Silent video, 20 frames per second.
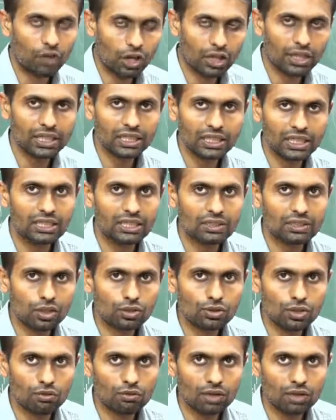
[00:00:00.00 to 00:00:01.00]
Foreign key is
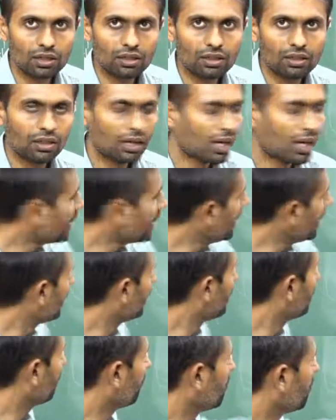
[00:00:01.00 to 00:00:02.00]
also a what?
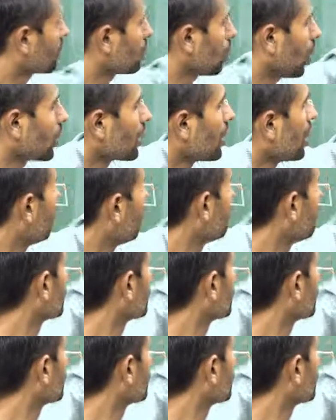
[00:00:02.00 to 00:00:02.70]
Again, we are talking